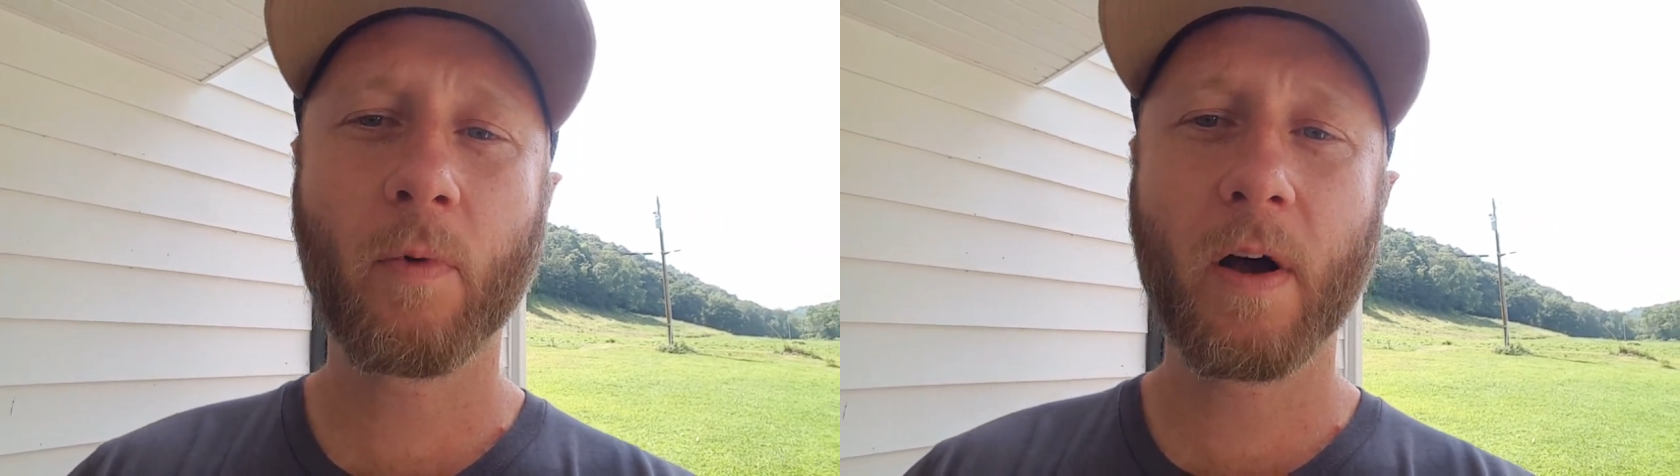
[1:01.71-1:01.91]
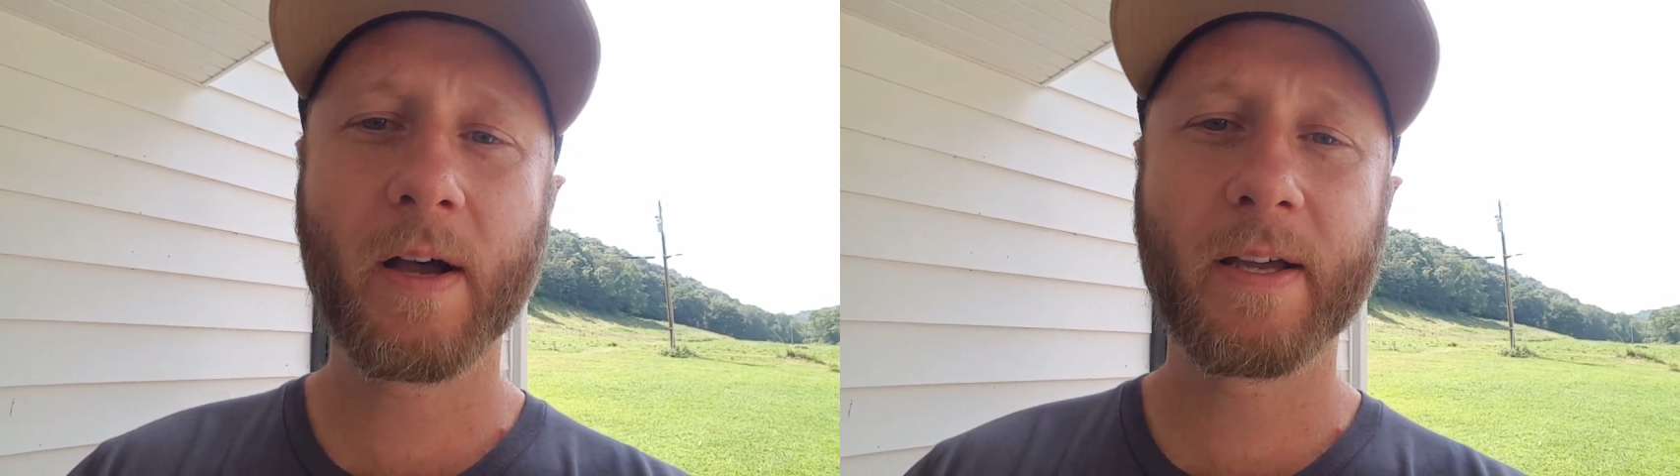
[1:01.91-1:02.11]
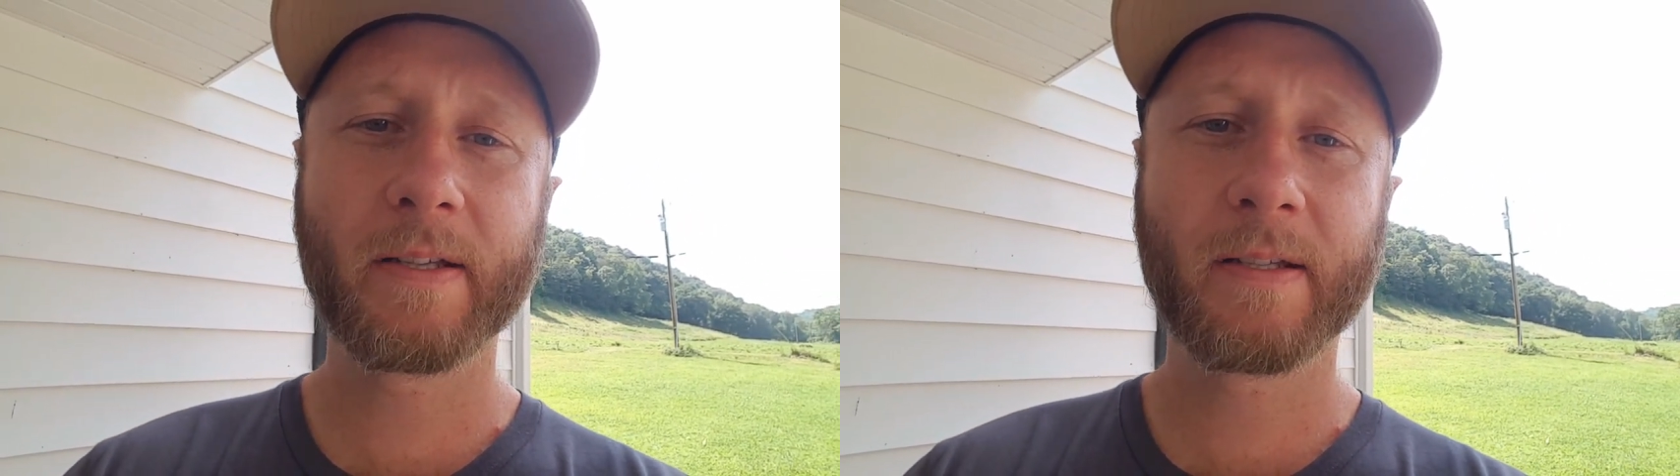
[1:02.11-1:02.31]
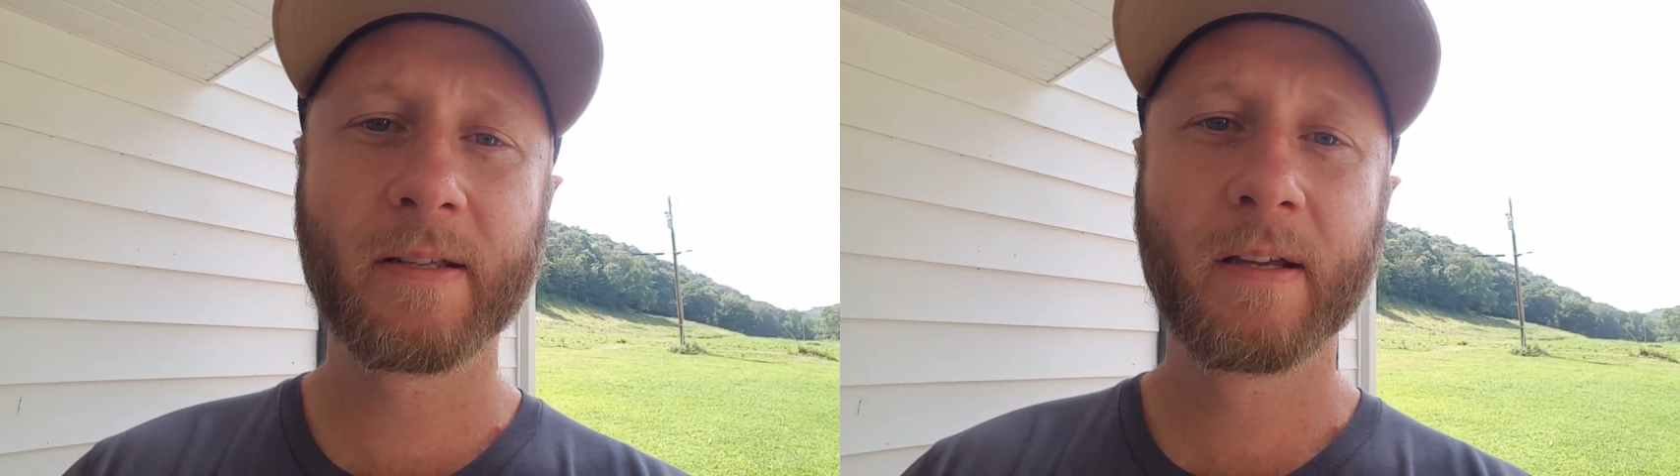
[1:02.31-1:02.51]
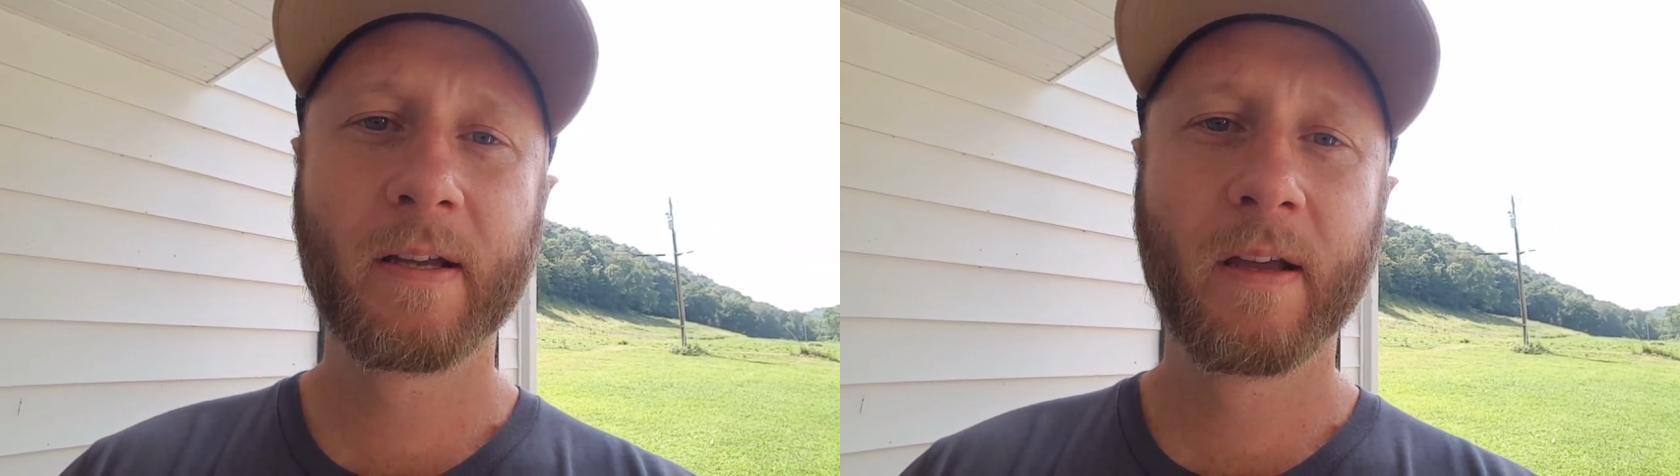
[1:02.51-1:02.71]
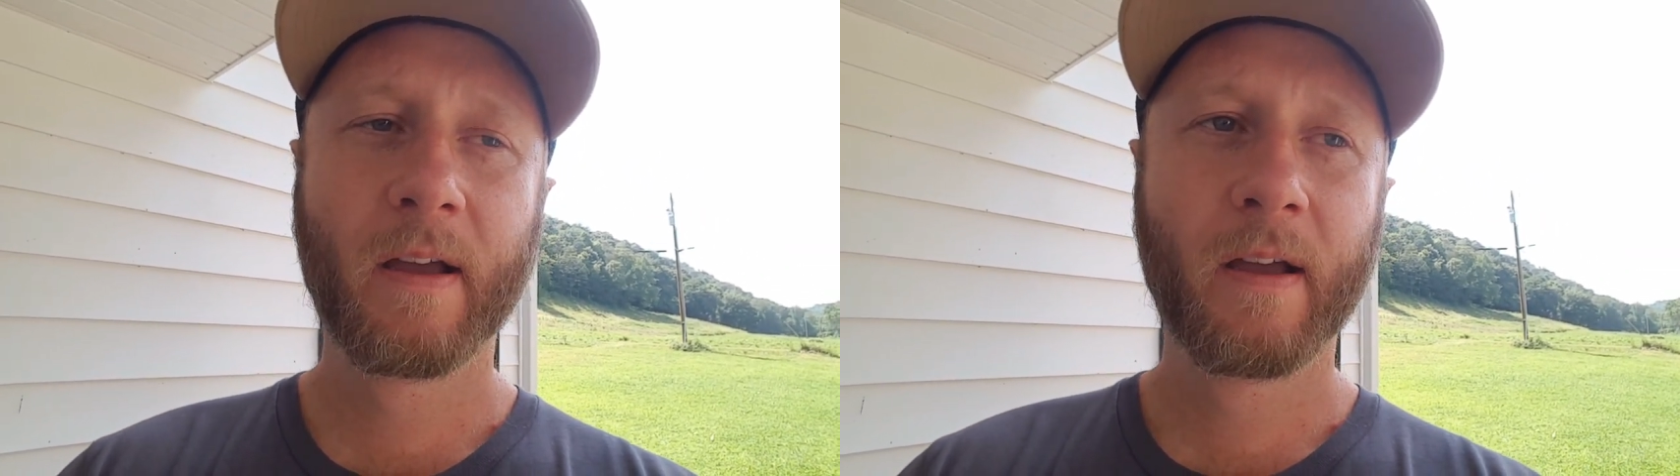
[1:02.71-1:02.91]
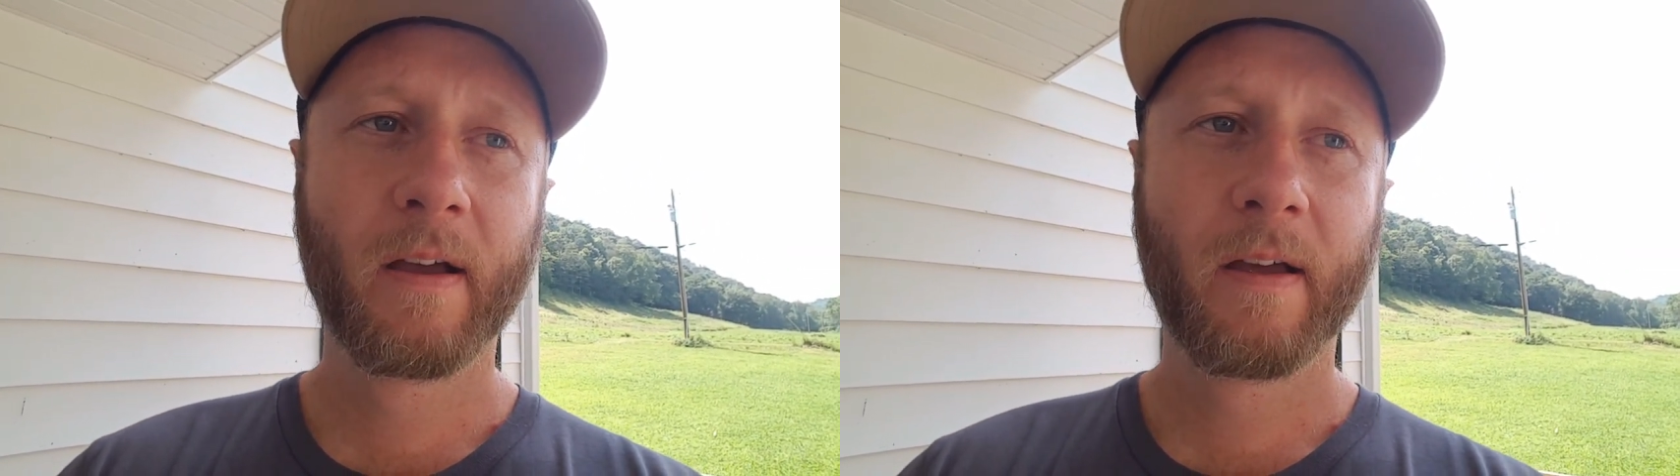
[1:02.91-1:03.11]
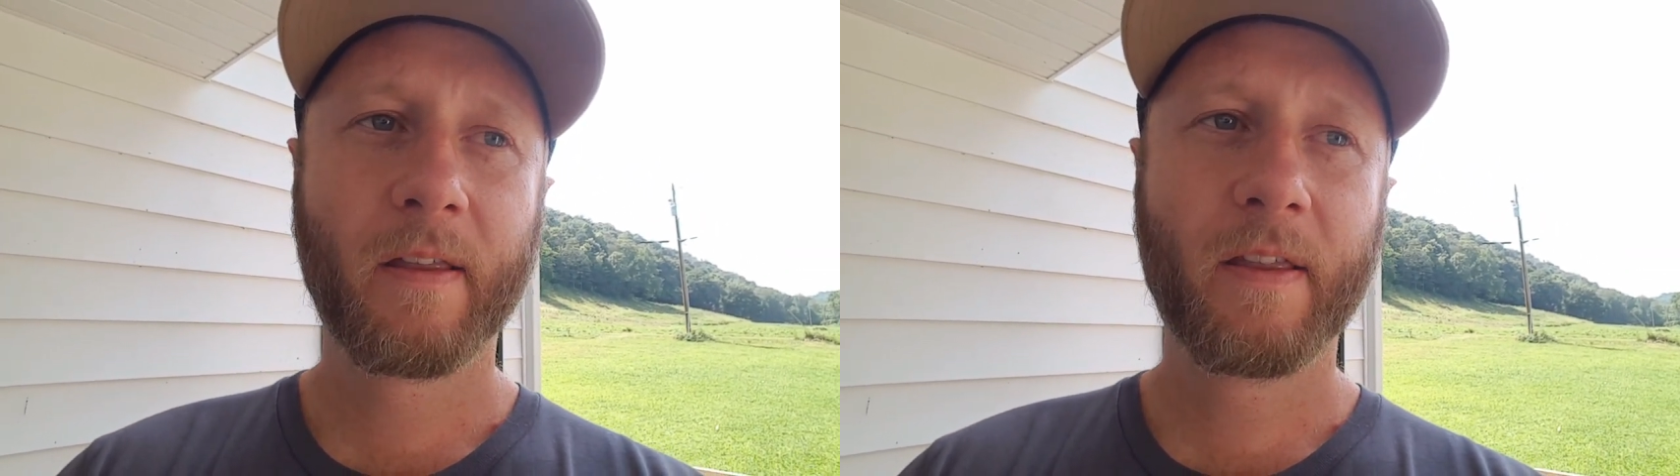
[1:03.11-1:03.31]
was
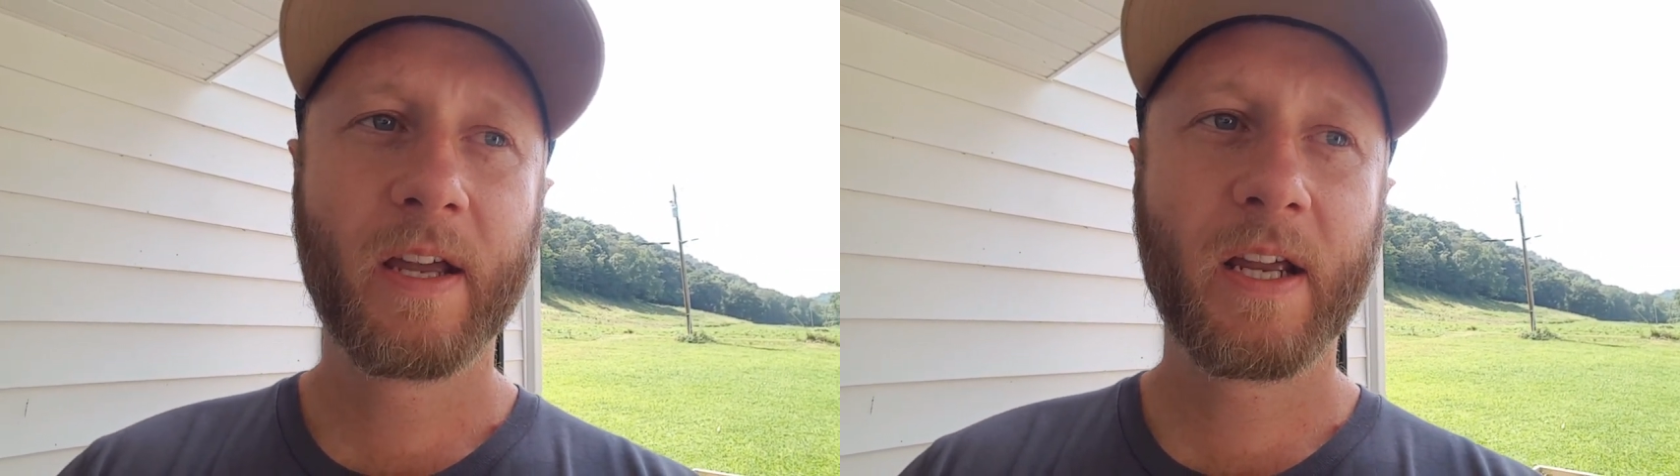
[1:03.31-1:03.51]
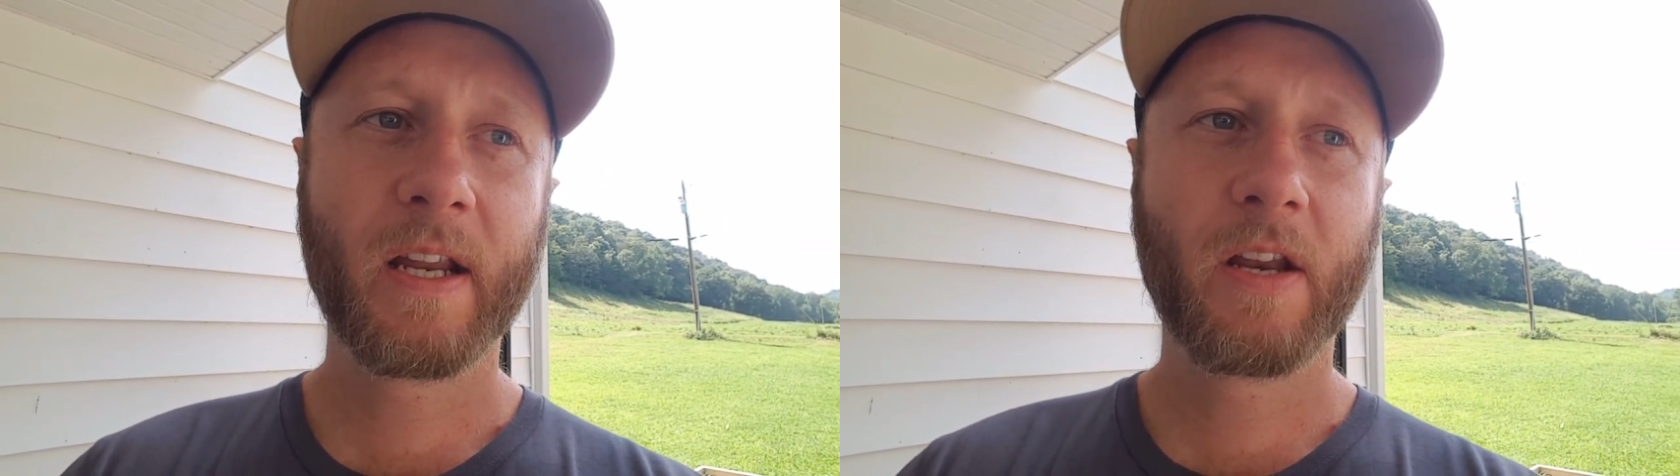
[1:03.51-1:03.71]
the